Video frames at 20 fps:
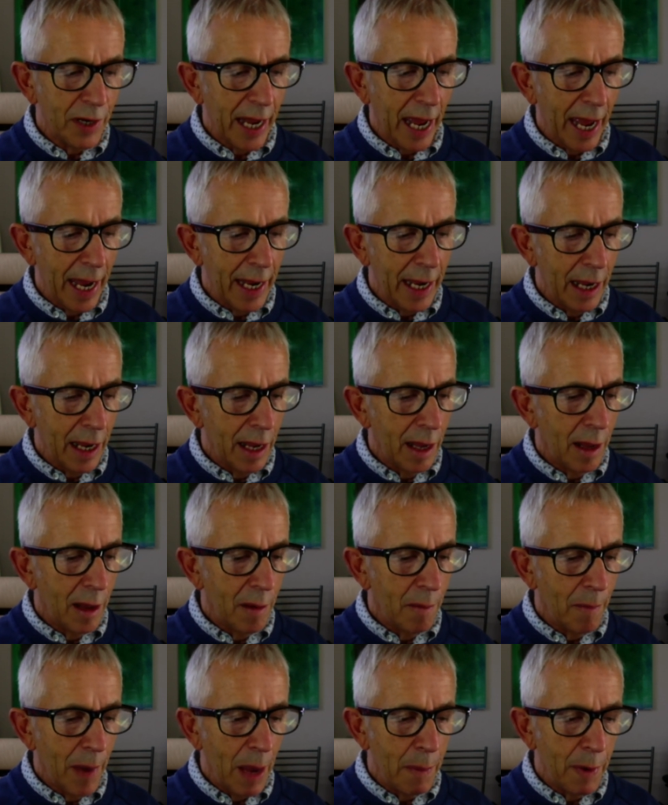day
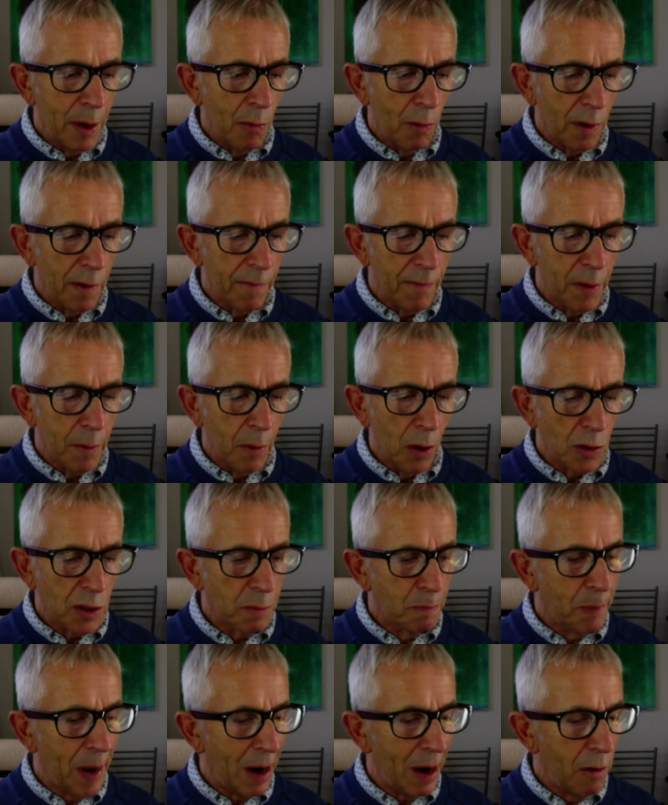may be one of the
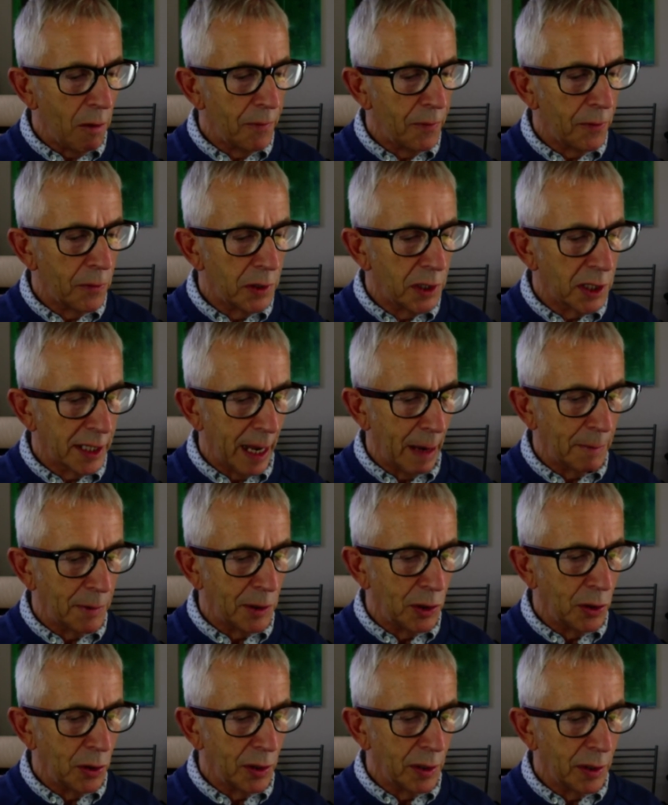most powerful
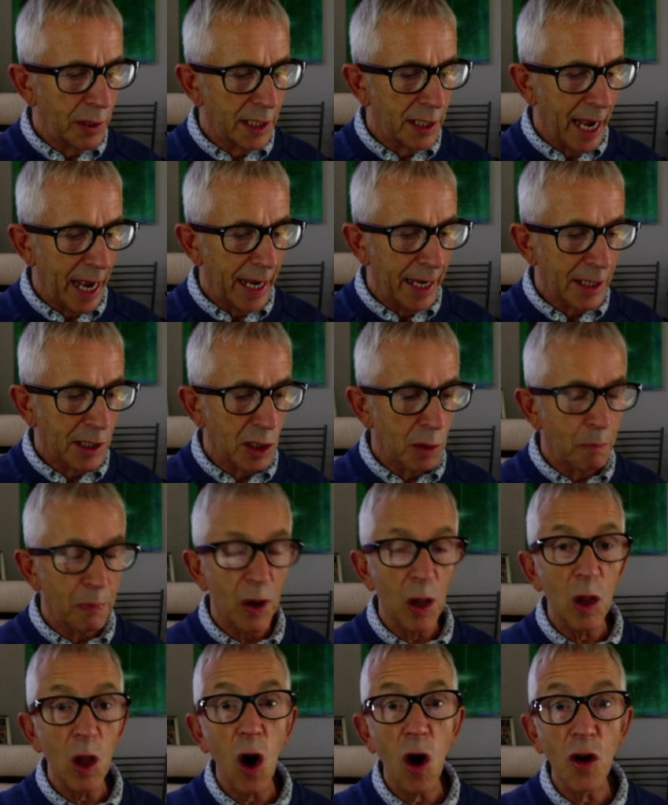steps you can take to
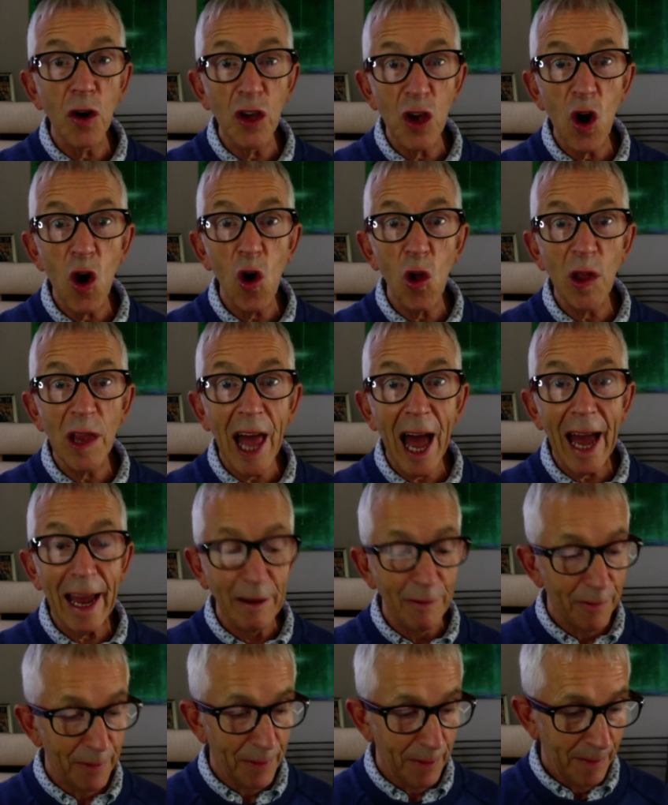prolong your
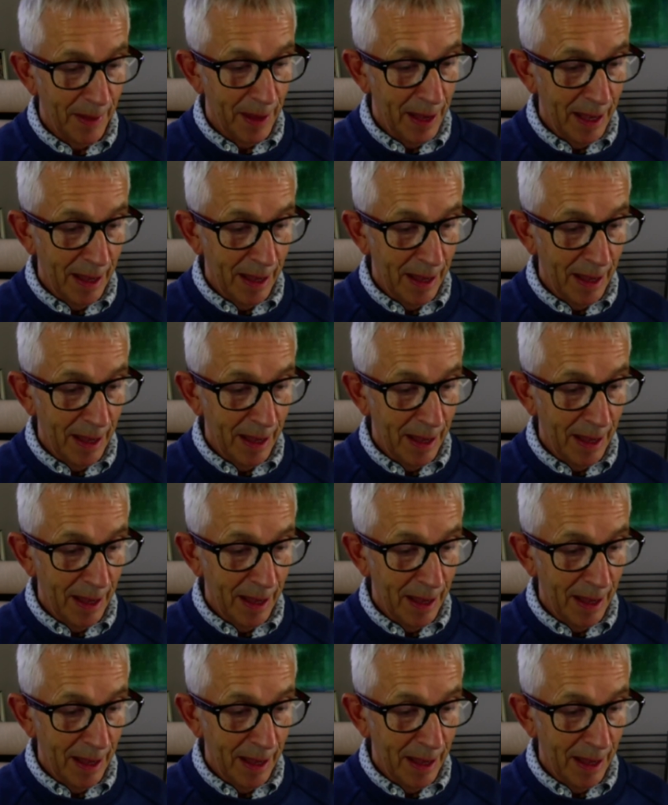life.